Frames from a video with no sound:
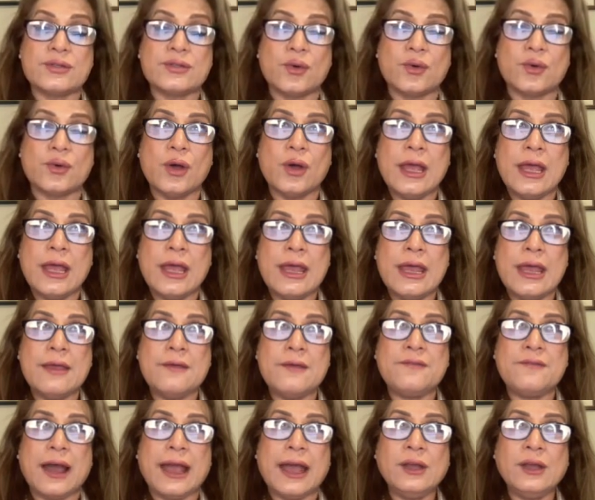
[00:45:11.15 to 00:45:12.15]
So
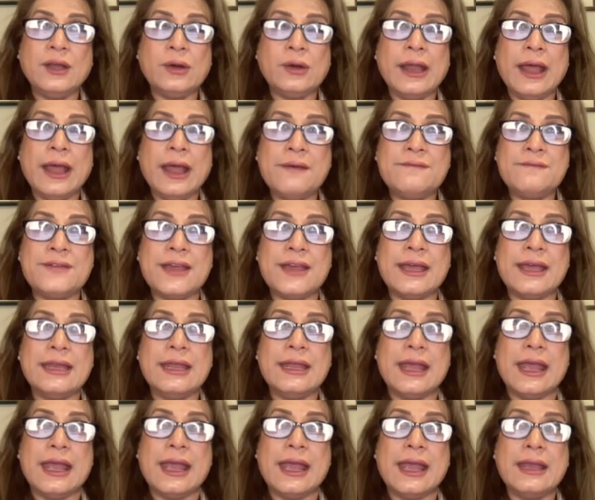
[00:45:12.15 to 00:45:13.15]
if I don't have
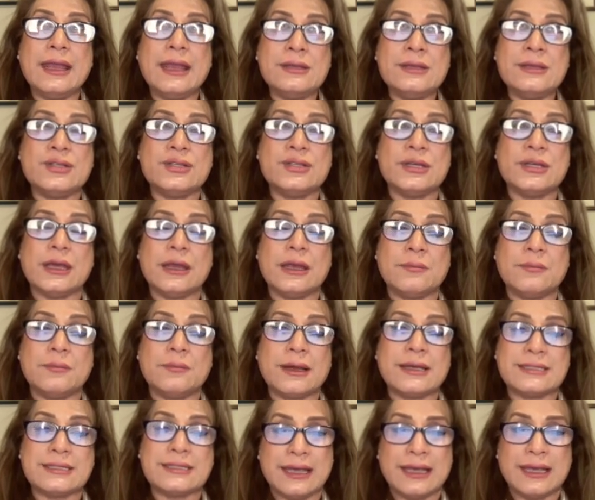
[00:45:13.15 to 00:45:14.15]
any energy in
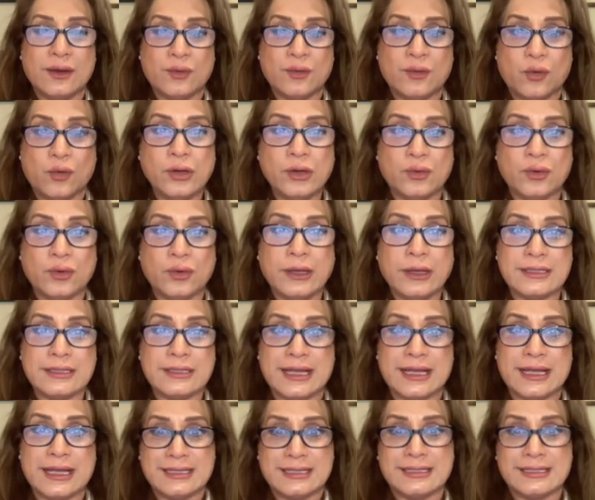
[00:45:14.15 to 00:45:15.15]
my cell, what good is
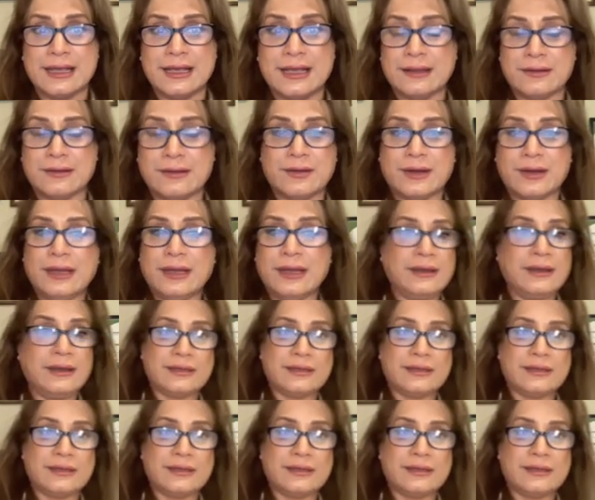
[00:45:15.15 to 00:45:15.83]
that cell, right?